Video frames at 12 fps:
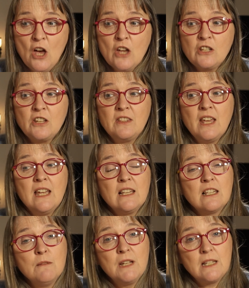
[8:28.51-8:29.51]
So there's
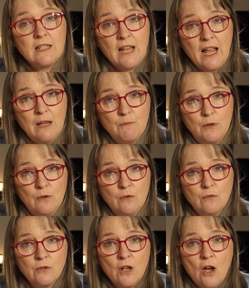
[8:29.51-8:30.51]
some
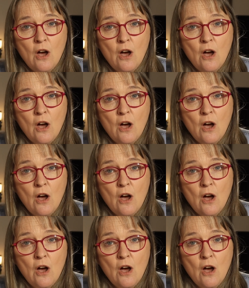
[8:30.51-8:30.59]
examples